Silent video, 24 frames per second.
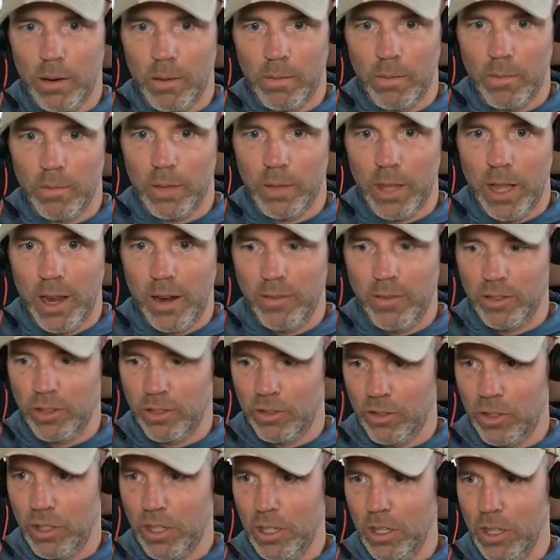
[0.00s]
Live
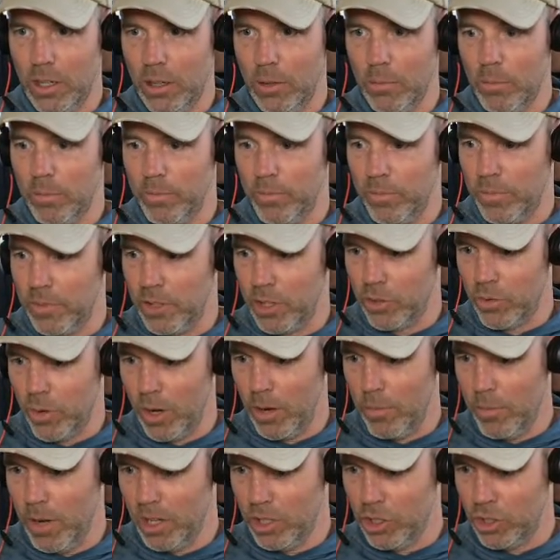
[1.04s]
stream. Just want
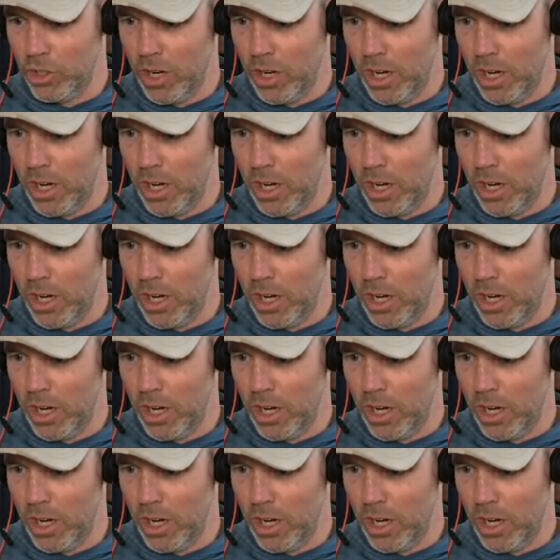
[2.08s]
to make sure I